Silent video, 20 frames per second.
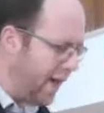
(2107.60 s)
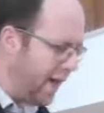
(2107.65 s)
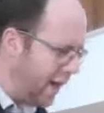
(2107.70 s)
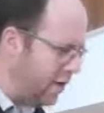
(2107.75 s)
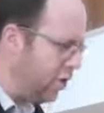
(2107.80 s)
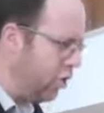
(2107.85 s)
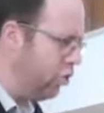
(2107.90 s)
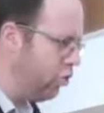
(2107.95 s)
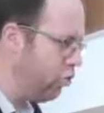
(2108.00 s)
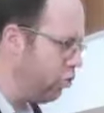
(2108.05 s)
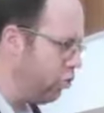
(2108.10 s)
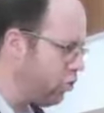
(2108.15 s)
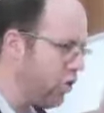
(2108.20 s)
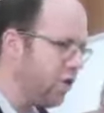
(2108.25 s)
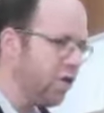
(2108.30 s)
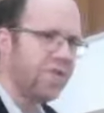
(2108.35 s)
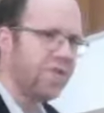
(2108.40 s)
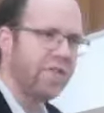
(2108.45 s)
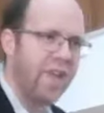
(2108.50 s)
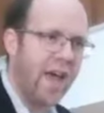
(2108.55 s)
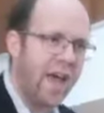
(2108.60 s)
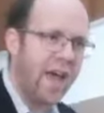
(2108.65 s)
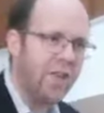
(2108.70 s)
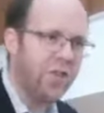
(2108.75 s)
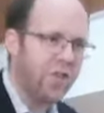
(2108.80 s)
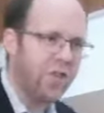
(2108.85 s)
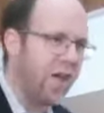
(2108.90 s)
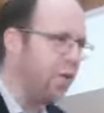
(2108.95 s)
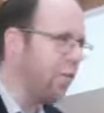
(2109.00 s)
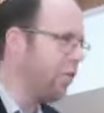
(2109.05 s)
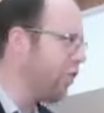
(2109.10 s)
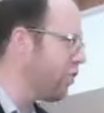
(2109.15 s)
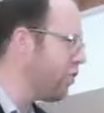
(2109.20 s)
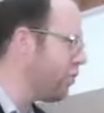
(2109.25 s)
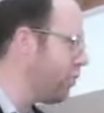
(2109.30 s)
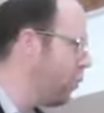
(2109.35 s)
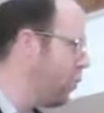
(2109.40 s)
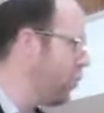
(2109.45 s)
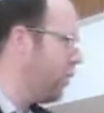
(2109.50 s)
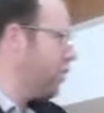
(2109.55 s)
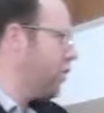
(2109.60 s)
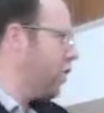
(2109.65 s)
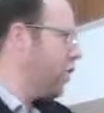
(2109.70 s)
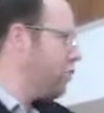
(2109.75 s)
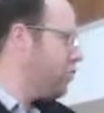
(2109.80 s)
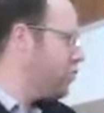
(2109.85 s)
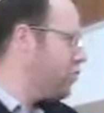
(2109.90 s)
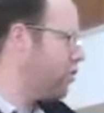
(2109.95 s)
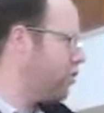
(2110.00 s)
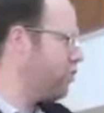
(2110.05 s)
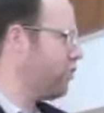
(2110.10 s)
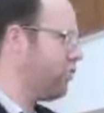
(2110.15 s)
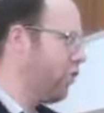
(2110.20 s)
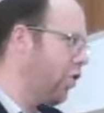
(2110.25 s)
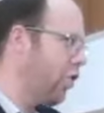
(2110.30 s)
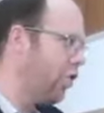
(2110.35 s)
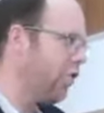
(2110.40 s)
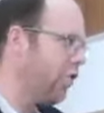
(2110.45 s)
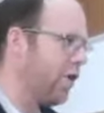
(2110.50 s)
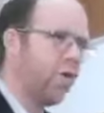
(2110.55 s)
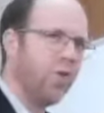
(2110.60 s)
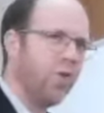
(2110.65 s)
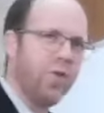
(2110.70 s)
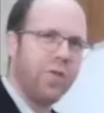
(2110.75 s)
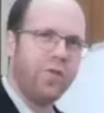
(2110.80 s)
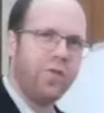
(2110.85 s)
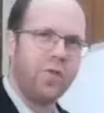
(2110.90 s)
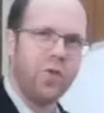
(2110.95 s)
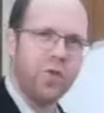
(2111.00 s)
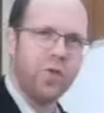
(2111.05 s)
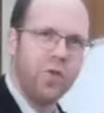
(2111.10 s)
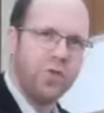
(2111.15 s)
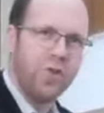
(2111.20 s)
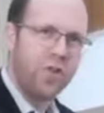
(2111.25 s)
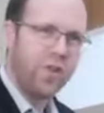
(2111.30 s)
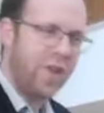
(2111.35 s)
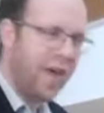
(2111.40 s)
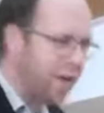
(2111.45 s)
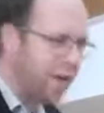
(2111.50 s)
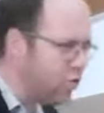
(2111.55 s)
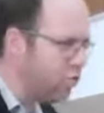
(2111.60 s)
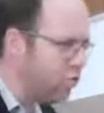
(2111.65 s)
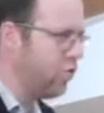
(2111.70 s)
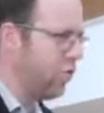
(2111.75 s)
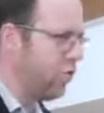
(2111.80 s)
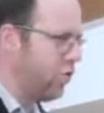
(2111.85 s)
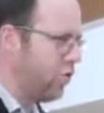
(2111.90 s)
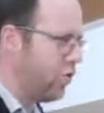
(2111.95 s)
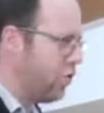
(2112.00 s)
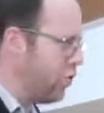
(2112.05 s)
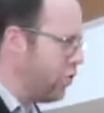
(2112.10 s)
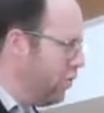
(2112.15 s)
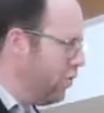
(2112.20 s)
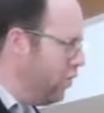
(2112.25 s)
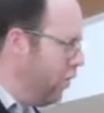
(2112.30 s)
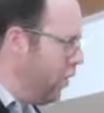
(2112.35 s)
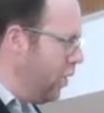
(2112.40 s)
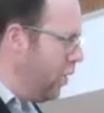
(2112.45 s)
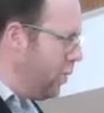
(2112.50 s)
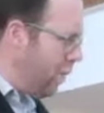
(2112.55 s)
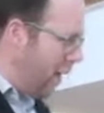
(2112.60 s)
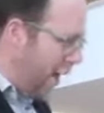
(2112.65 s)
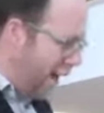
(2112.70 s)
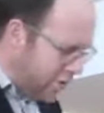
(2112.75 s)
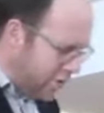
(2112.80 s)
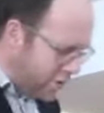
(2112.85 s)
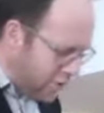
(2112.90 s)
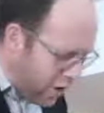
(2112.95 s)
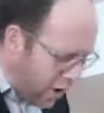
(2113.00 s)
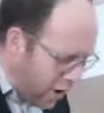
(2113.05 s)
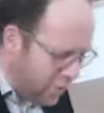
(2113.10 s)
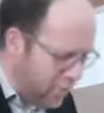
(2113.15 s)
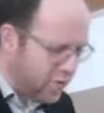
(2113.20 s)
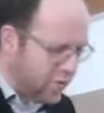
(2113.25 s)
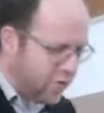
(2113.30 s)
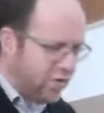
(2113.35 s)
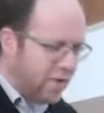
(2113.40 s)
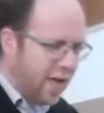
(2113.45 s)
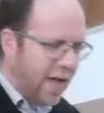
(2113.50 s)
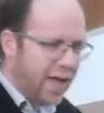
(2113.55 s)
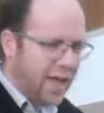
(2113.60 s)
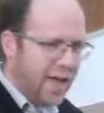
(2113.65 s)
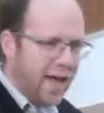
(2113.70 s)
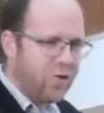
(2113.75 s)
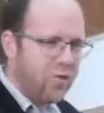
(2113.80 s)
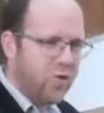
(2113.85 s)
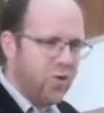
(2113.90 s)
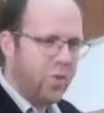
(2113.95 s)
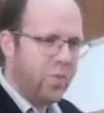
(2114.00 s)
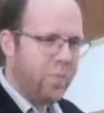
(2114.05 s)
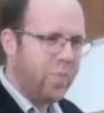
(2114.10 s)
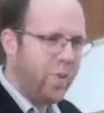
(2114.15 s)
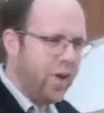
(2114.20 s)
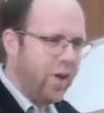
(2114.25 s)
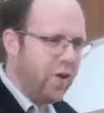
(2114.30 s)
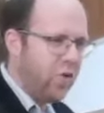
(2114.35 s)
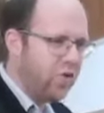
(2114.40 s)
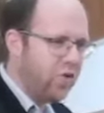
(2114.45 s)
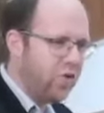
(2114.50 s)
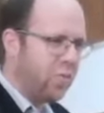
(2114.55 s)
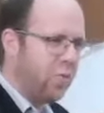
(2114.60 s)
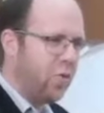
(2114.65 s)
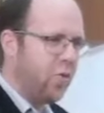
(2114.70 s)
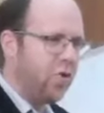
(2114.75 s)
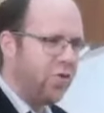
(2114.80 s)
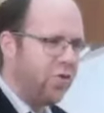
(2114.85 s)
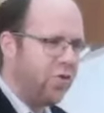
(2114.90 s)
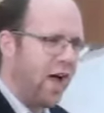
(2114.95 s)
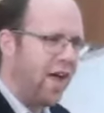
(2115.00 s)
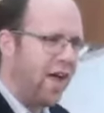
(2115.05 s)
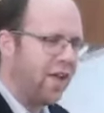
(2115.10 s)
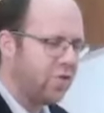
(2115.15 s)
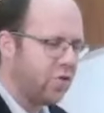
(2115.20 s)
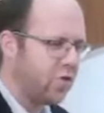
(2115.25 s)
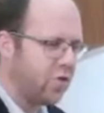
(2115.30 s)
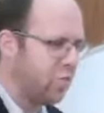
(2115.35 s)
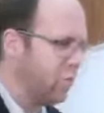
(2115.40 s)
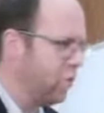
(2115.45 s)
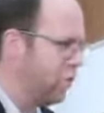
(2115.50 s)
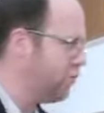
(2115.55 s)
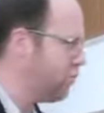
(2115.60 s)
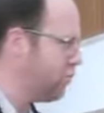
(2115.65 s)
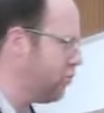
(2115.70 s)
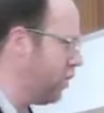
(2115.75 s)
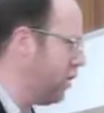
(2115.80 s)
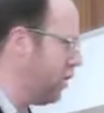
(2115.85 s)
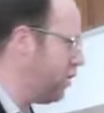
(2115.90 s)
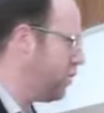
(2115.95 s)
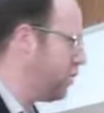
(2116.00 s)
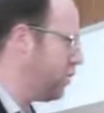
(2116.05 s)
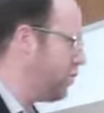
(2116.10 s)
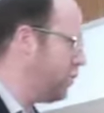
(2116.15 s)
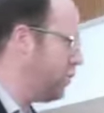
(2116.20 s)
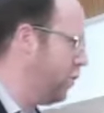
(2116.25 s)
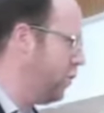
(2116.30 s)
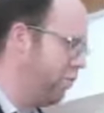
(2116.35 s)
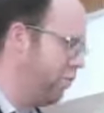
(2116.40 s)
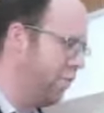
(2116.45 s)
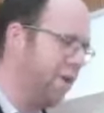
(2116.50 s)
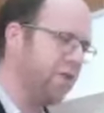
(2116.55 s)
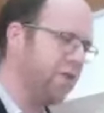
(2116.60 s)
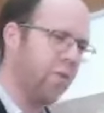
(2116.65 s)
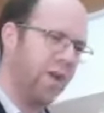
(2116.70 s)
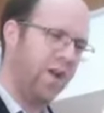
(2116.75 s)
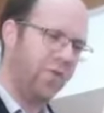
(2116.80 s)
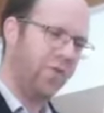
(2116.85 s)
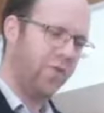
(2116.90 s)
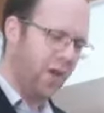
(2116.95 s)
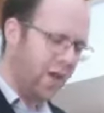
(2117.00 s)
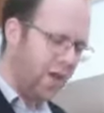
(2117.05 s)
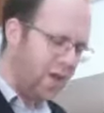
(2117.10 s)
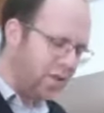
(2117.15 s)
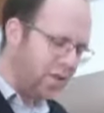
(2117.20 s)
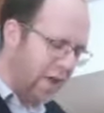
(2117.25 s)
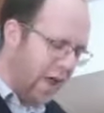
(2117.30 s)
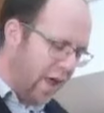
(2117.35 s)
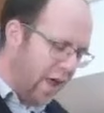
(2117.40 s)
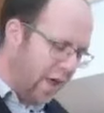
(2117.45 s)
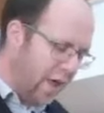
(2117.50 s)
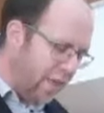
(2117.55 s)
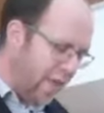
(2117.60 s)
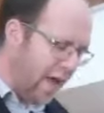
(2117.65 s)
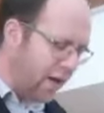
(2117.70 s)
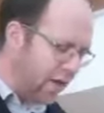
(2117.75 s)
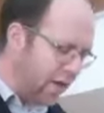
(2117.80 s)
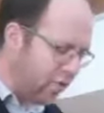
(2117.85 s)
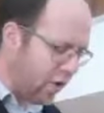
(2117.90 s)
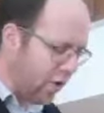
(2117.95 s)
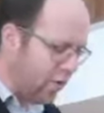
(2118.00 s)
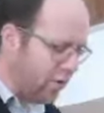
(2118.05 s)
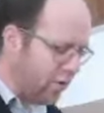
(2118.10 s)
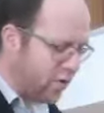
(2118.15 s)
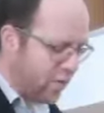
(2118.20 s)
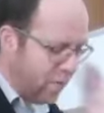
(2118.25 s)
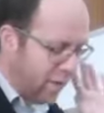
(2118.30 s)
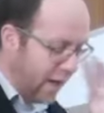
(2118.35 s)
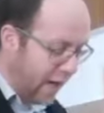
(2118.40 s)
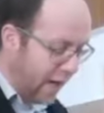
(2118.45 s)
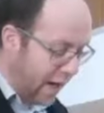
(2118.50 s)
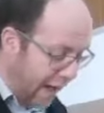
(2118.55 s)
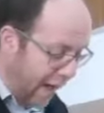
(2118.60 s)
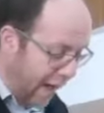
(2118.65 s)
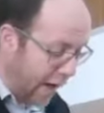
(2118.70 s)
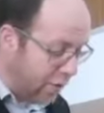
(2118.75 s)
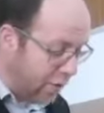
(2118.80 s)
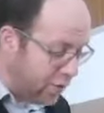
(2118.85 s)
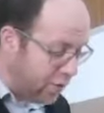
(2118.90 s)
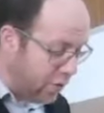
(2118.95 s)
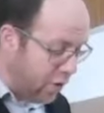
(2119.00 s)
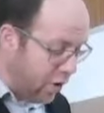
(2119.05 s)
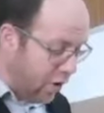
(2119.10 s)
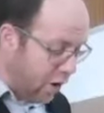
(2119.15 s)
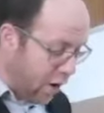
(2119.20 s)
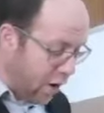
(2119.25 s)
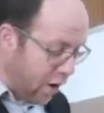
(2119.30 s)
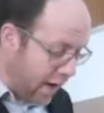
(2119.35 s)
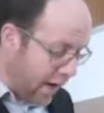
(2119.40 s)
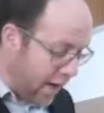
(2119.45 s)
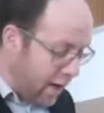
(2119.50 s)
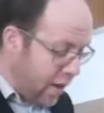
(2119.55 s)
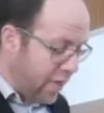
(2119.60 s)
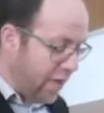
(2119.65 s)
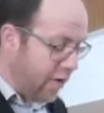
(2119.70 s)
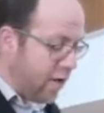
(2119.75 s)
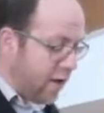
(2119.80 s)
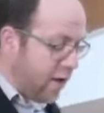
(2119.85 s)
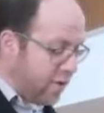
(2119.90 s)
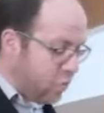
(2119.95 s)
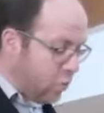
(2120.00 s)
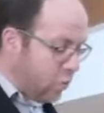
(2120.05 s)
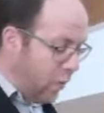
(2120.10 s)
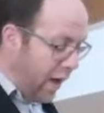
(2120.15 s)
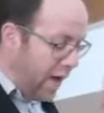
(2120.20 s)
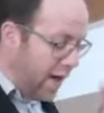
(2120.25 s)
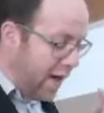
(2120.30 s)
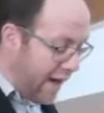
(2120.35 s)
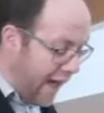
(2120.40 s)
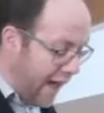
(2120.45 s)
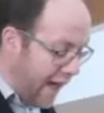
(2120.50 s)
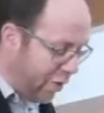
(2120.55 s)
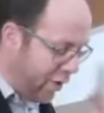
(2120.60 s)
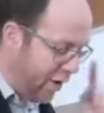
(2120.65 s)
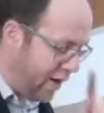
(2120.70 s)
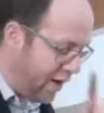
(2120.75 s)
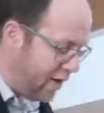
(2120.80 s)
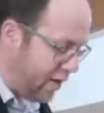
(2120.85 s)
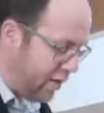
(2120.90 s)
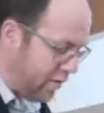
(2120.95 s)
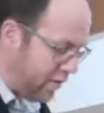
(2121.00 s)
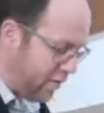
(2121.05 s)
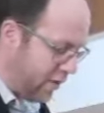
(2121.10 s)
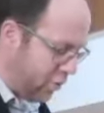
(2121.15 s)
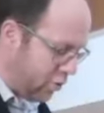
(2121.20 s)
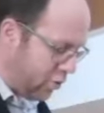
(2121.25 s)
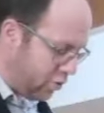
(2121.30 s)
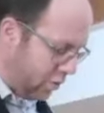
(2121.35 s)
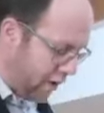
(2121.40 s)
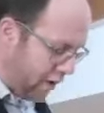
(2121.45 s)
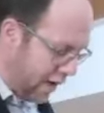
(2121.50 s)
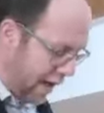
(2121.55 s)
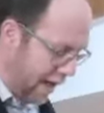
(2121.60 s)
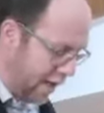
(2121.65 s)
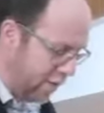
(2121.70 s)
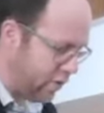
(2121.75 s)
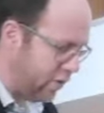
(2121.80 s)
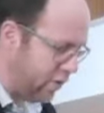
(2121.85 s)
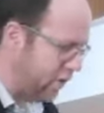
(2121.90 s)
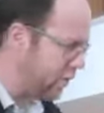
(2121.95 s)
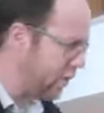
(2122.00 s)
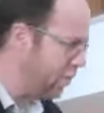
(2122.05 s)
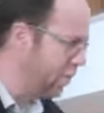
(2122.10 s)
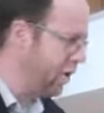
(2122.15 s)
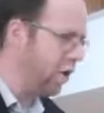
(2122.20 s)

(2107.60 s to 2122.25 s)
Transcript: again, you shouldn't stand there with a spoon and go and start stirring all the food, that you shouldn't do, but to go and just take out your spoon of rice or a spoon of cholent or a spoon of meat, whatever it is, that is going to be allowed. Okay, there is another leniency which we can add to this.